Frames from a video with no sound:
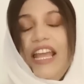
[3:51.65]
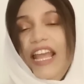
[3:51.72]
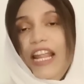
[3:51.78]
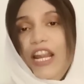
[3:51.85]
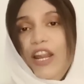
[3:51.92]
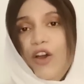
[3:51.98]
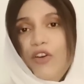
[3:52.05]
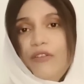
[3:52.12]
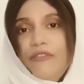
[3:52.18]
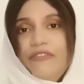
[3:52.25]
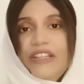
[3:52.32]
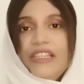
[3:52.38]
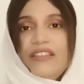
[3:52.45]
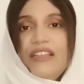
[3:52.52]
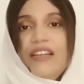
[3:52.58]
along
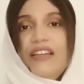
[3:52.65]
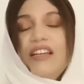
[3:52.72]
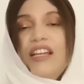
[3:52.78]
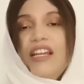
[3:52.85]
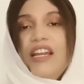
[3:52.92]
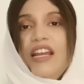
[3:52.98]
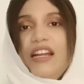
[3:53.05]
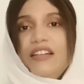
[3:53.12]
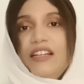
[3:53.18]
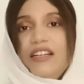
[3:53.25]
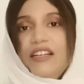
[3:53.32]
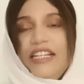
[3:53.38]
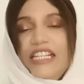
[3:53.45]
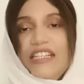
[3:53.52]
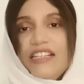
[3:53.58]
with
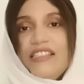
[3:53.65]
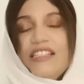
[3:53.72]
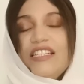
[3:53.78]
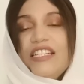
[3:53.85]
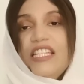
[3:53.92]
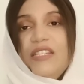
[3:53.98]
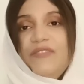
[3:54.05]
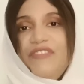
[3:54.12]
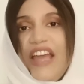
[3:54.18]
the industries,